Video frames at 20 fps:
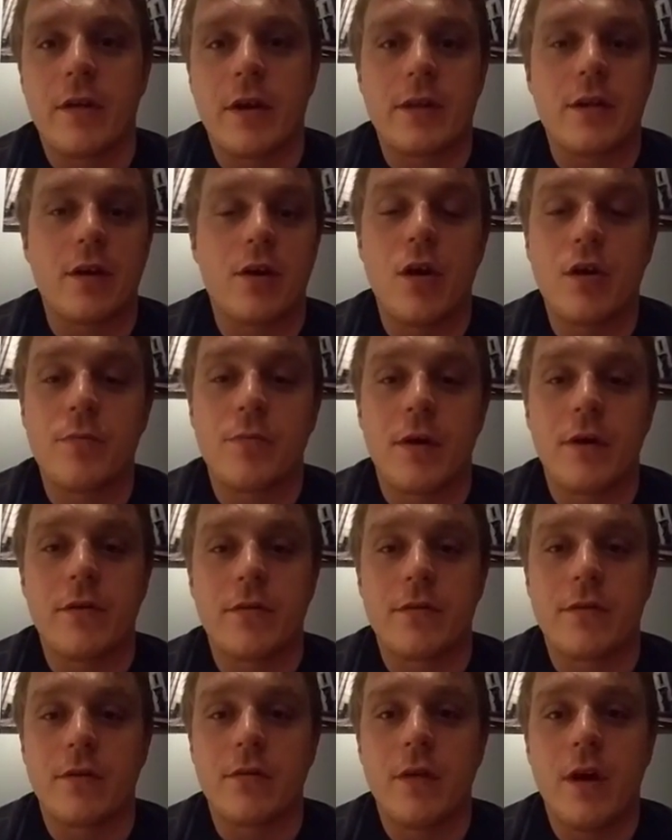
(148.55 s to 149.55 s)
Like the Koch
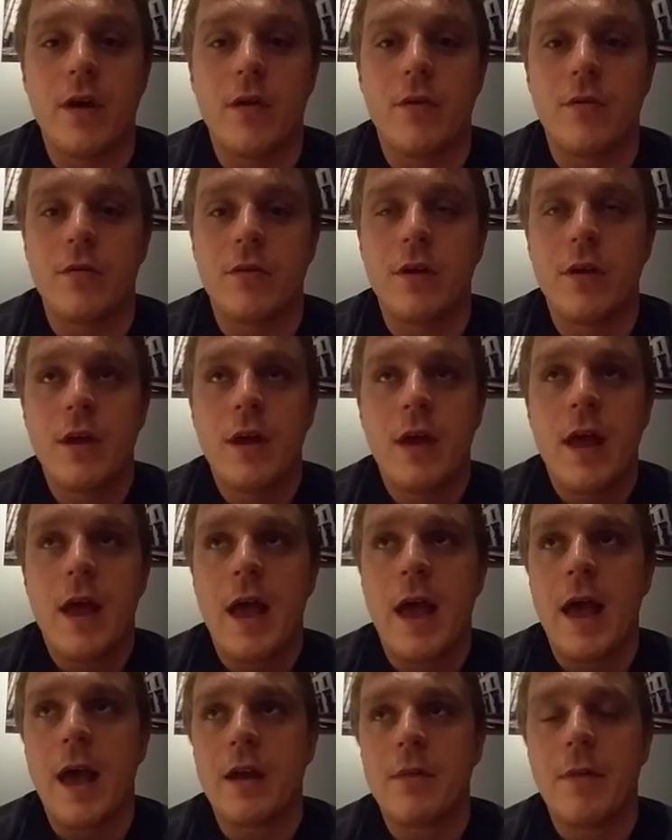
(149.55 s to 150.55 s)
brothers alone
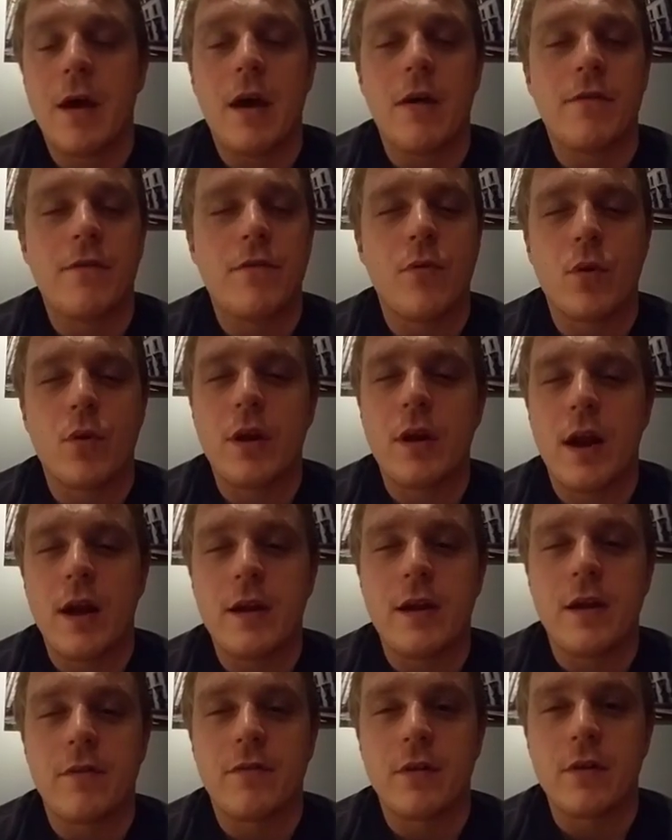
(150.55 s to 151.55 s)
had about
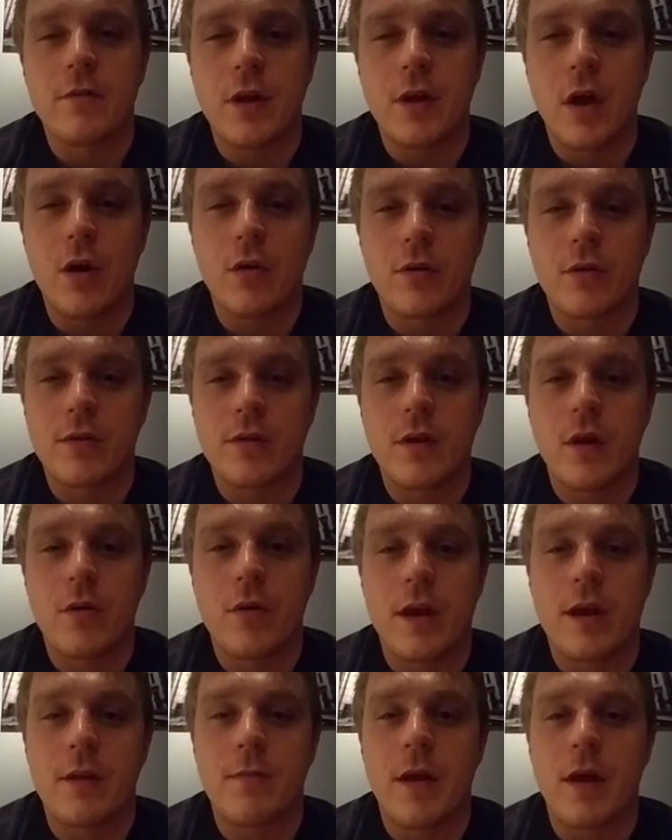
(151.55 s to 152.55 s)
49 different donors
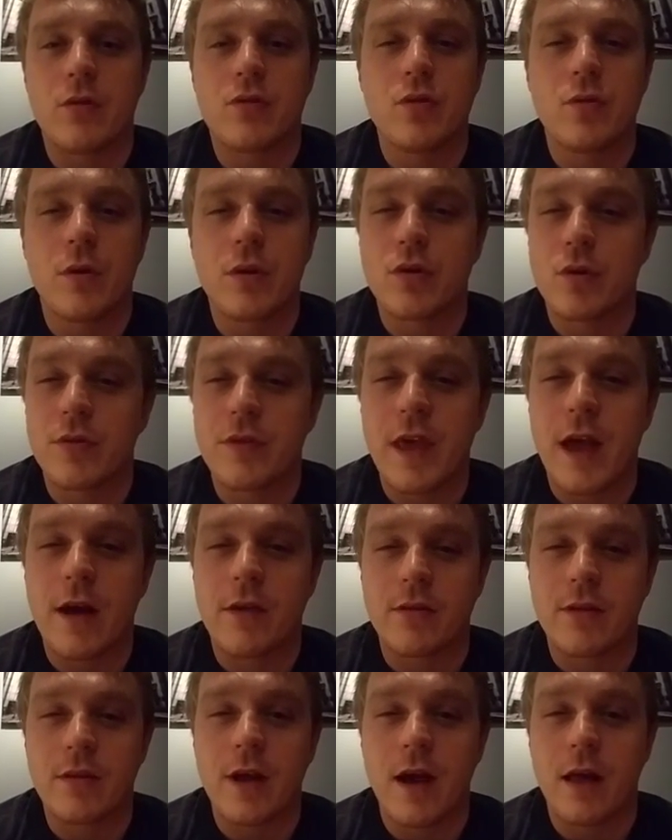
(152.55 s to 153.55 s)
donate about
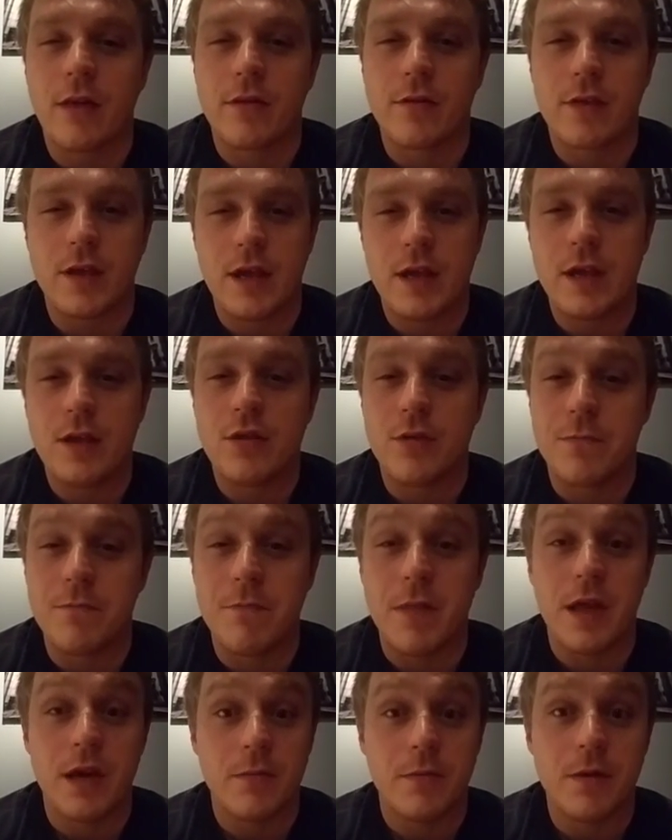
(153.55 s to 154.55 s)
$200,000 each
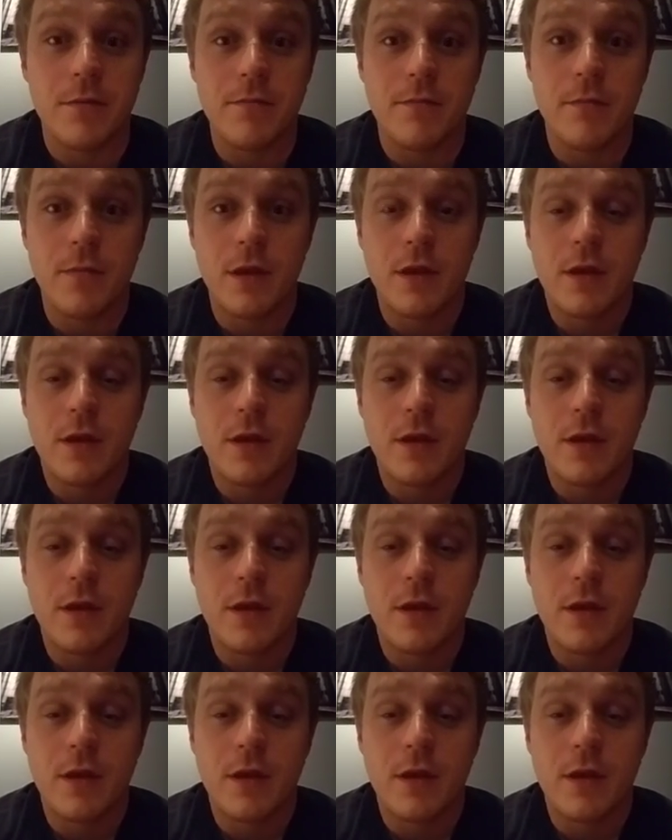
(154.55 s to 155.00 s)
minimum,